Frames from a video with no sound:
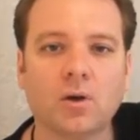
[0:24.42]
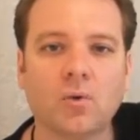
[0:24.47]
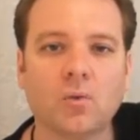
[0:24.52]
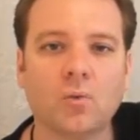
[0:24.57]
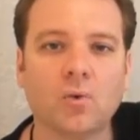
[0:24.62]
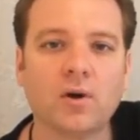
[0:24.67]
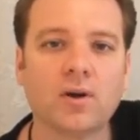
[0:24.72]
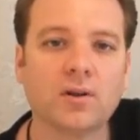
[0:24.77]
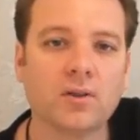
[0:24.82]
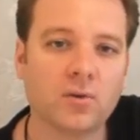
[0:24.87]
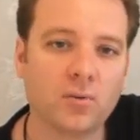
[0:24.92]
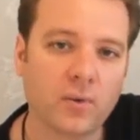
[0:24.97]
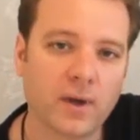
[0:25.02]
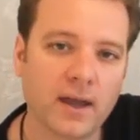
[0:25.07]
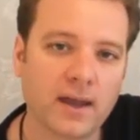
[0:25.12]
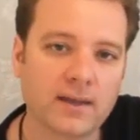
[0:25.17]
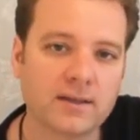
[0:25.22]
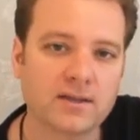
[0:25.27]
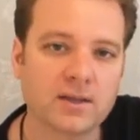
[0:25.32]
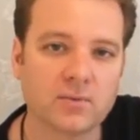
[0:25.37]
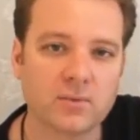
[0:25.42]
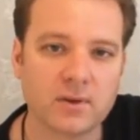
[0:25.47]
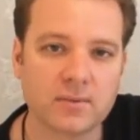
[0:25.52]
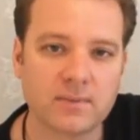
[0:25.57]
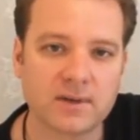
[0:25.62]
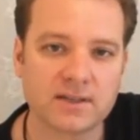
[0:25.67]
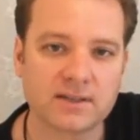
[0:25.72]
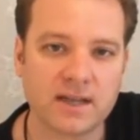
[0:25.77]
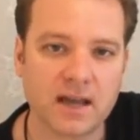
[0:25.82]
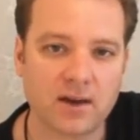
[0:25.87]
One of the ways that we
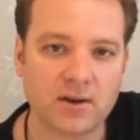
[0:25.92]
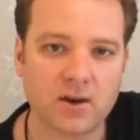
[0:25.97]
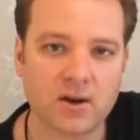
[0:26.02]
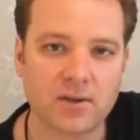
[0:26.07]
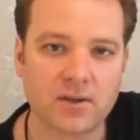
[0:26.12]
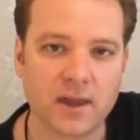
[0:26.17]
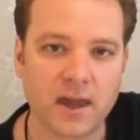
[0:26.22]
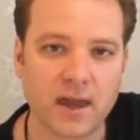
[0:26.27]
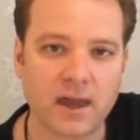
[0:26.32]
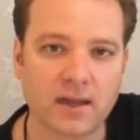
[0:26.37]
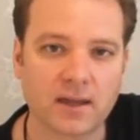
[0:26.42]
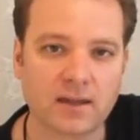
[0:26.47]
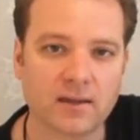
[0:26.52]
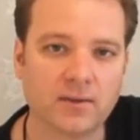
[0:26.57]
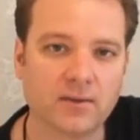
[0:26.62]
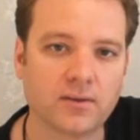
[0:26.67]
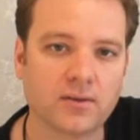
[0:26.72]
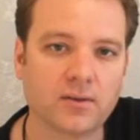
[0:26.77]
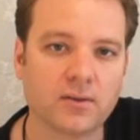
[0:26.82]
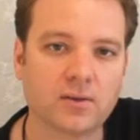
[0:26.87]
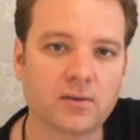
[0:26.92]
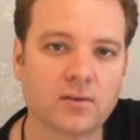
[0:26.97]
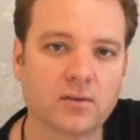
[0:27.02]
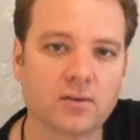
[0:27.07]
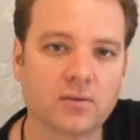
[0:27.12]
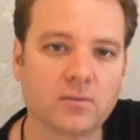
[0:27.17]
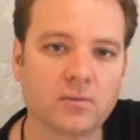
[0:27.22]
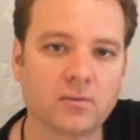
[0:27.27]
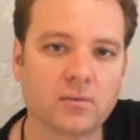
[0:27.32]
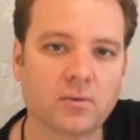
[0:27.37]
miss out on that is
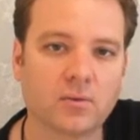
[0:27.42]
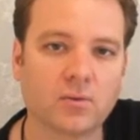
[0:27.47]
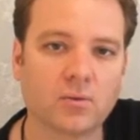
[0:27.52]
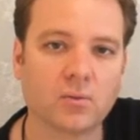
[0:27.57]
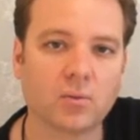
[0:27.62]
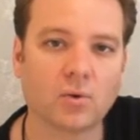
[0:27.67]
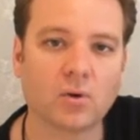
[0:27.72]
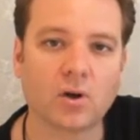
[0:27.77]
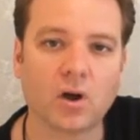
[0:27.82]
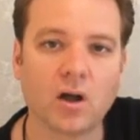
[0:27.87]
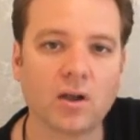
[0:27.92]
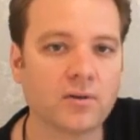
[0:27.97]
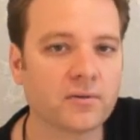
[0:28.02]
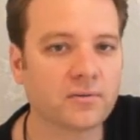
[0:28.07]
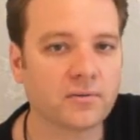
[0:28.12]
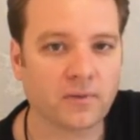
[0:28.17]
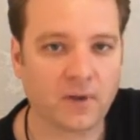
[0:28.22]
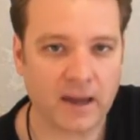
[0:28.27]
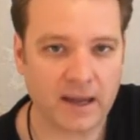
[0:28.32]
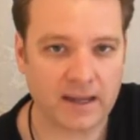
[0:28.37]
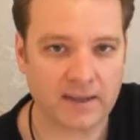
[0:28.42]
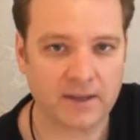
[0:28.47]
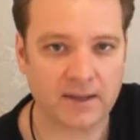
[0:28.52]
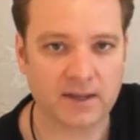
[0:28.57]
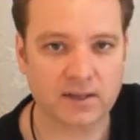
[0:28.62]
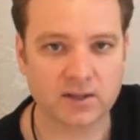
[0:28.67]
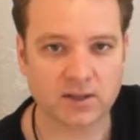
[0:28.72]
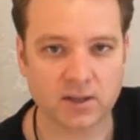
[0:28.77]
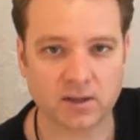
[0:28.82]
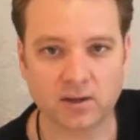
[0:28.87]
we're all afraid that
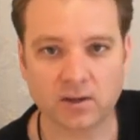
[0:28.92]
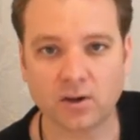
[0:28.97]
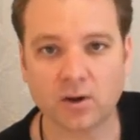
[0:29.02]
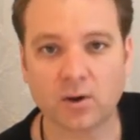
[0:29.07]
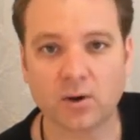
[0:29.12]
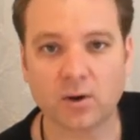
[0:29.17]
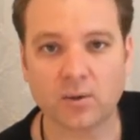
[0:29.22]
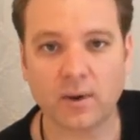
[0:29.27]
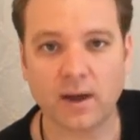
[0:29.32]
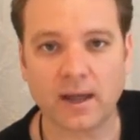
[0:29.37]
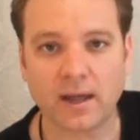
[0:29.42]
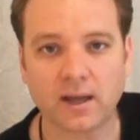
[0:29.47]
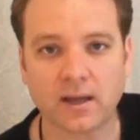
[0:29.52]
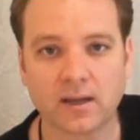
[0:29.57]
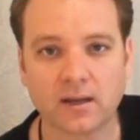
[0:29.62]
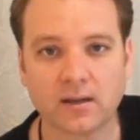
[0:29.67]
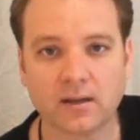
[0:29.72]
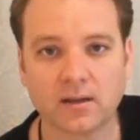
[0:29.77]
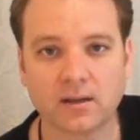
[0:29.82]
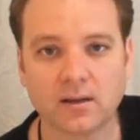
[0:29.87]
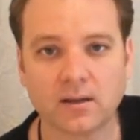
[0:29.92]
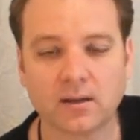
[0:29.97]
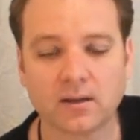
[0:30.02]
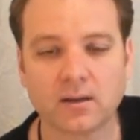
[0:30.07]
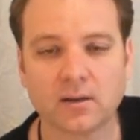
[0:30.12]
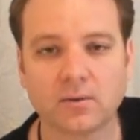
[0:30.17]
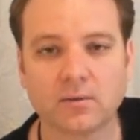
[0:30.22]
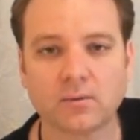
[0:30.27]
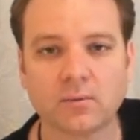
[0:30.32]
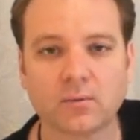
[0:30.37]
it's going to go away.
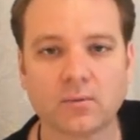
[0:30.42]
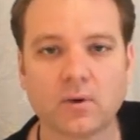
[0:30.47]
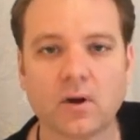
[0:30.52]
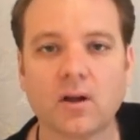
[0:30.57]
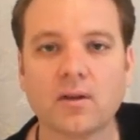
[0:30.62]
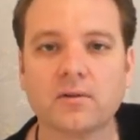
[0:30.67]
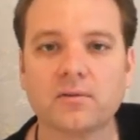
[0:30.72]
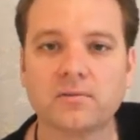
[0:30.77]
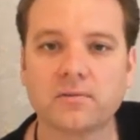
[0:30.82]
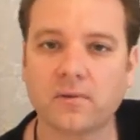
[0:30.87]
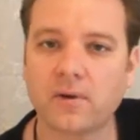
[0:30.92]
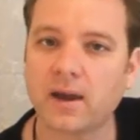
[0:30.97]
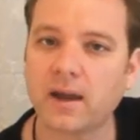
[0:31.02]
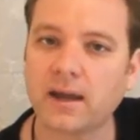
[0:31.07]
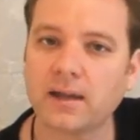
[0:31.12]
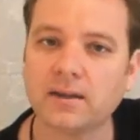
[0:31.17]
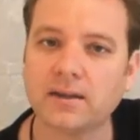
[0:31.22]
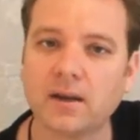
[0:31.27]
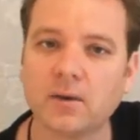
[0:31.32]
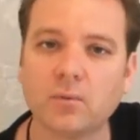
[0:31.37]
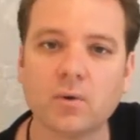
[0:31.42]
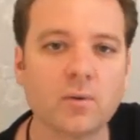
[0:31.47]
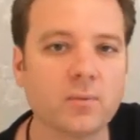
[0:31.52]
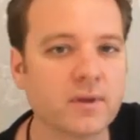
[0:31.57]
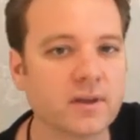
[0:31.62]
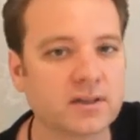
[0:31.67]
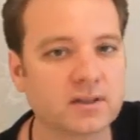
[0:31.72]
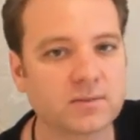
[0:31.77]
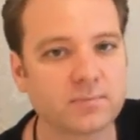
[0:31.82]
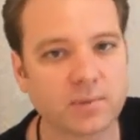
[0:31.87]
We're all afraid that when
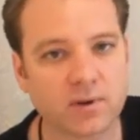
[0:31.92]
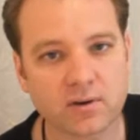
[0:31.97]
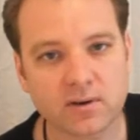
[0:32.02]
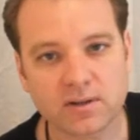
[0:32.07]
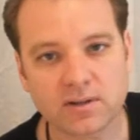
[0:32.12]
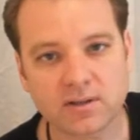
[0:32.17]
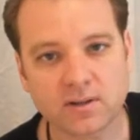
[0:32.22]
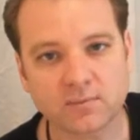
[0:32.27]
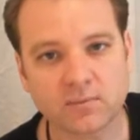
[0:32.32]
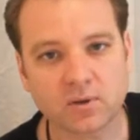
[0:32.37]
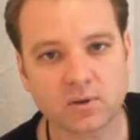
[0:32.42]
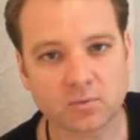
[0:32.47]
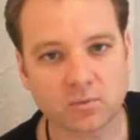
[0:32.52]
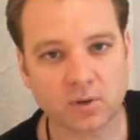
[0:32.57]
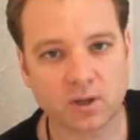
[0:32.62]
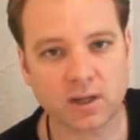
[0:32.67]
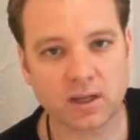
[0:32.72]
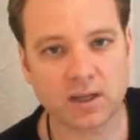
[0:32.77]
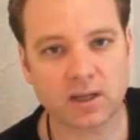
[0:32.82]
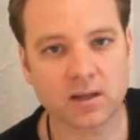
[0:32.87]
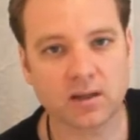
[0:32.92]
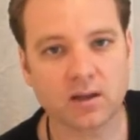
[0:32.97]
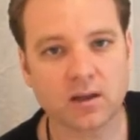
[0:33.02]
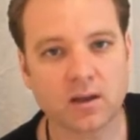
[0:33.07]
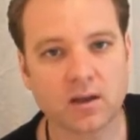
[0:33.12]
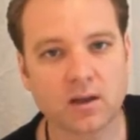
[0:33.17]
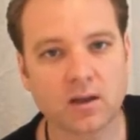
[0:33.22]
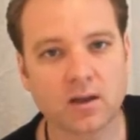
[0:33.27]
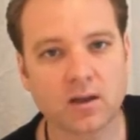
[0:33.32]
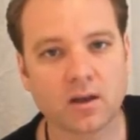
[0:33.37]
we experience something really
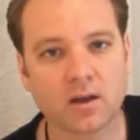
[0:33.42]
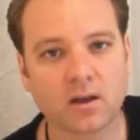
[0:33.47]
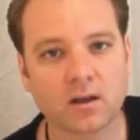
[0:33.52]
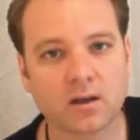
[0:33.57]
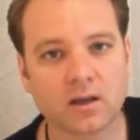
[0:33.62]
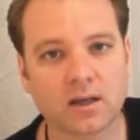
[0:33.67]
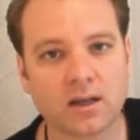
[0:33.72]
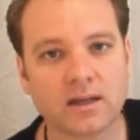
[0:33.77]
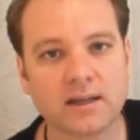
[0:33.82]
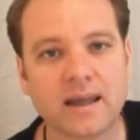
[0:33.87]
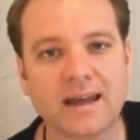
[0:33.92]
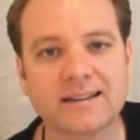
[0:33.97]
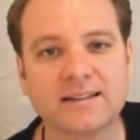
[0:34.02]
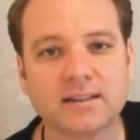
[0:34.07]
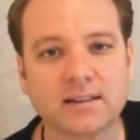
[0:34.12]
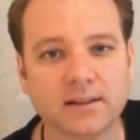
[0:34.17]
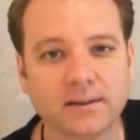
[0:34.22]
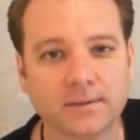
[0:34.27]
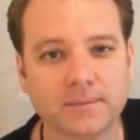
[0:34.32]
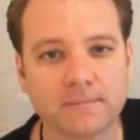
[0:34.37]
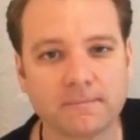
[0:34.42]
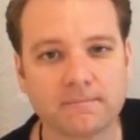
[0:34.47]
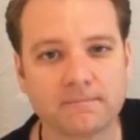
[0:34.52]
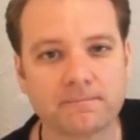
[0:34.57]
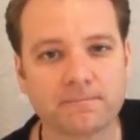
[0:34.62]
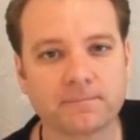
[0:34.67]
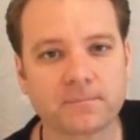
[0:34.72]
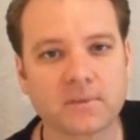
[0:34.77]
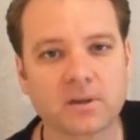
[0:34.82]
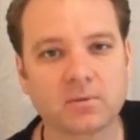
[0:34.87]
connecting,
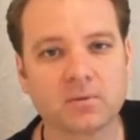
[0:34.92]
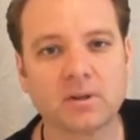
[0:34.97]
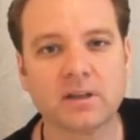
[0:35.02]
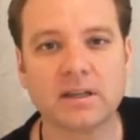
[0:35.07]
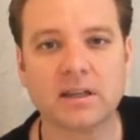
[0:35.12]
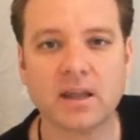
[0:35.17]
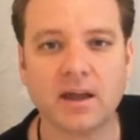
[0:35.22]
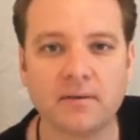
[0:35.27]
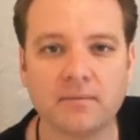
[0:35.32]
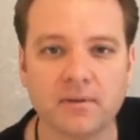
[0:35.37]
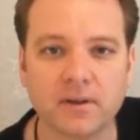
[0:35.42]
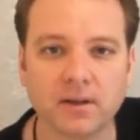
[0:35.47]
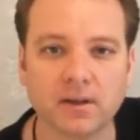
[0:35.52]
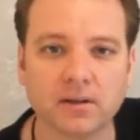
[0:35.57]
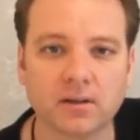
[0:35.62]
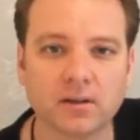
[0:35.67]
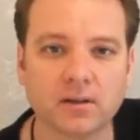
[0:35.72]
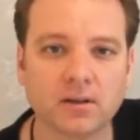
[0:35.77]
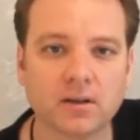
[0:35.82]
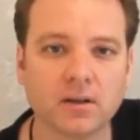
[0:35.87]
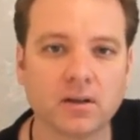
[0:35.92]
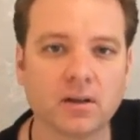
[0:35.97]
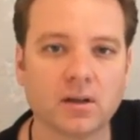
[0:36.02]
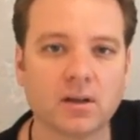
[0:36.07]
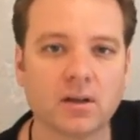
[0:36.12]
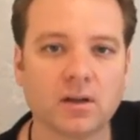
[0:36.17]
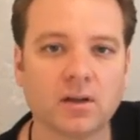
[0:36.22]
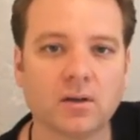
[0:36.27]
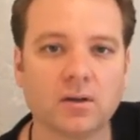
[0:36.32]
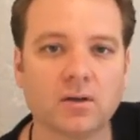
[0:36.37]
really loving,
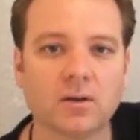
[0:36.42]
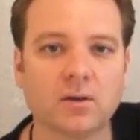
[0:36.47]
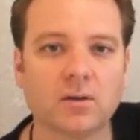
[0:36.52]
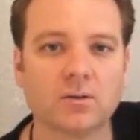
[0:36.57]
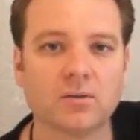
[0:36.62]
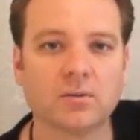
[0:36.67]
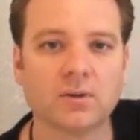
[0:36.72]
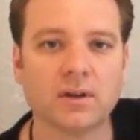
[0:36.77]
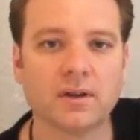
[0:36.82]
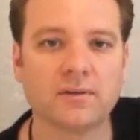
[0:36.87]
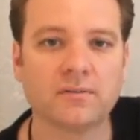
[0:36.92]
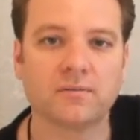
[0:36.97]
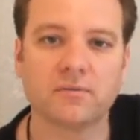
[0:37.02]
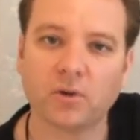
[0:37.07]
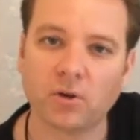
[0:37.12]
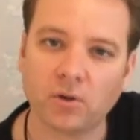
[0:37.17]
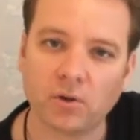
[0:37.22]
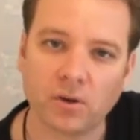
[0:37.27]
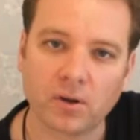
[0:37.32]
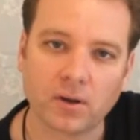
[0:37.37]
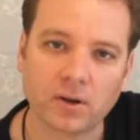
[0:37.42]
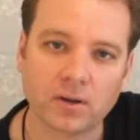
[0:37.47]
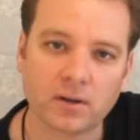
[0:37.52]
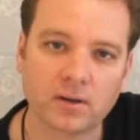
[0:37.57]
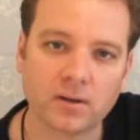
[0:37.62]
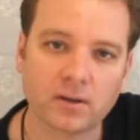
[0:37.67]
really full,